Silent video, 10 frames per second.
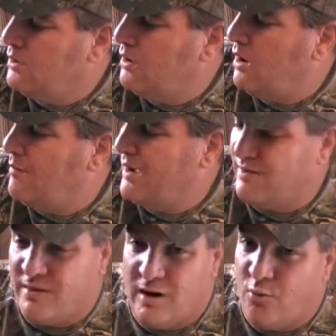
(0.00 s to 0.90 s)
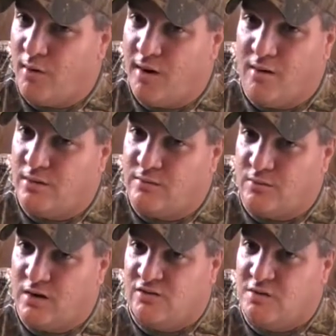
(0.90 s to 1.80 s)
I rarely
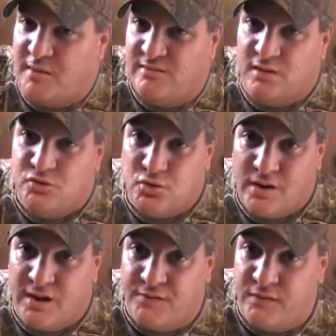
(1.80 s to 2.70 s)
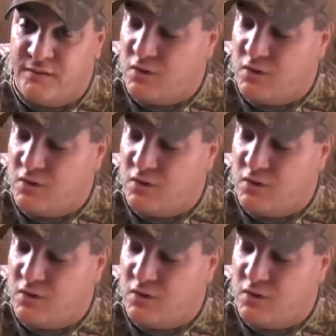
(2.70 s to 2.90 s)
gonna see myself shooting at 50